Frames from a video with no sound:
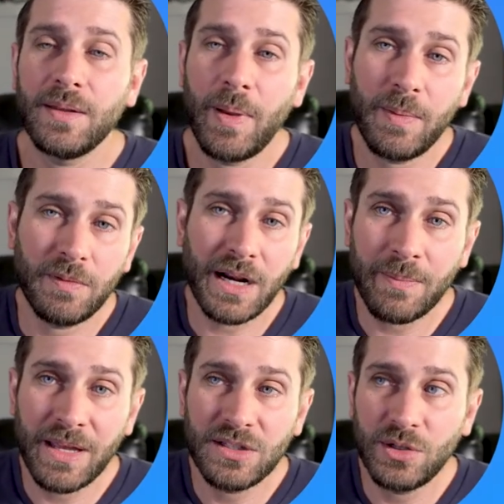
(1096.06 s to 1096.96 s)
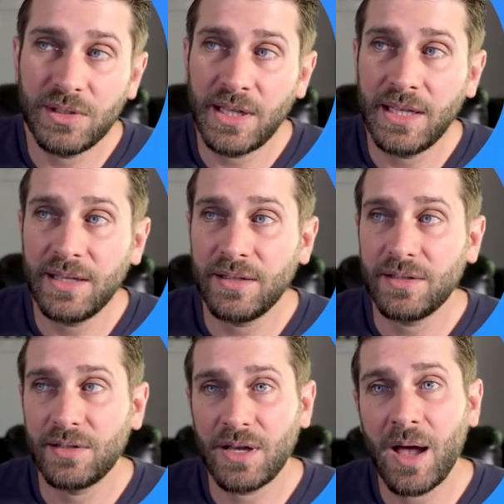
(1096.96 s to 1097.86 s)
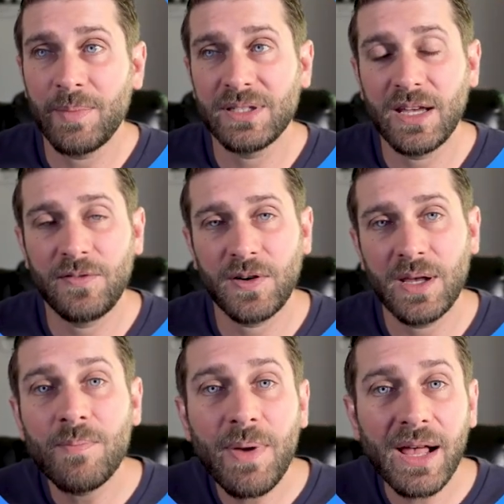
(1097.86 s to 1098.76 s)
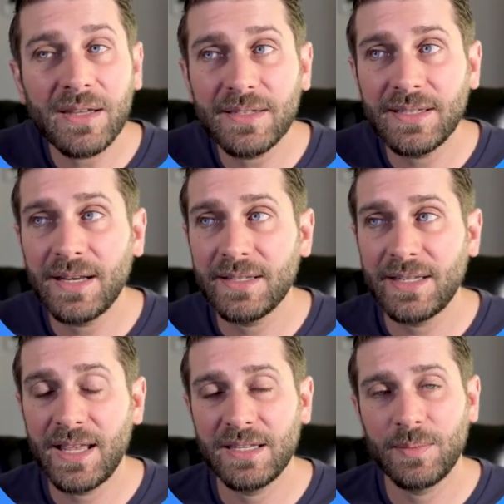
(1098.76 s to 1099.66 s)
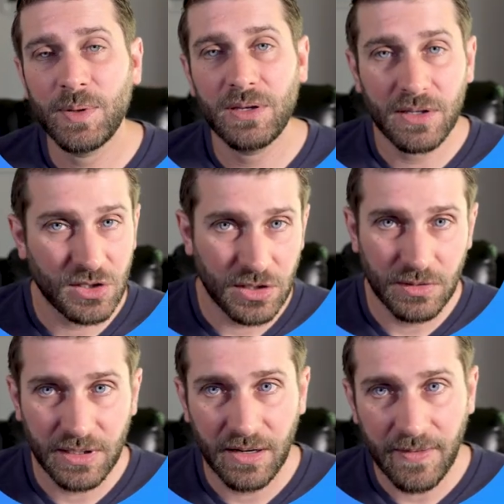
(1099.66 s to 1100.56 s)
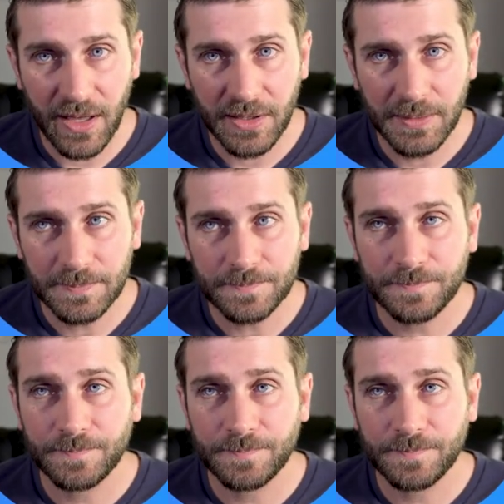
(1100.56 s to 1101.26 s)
The paper recommends using these to compensate for imbalanced data sets, but you can choose any value.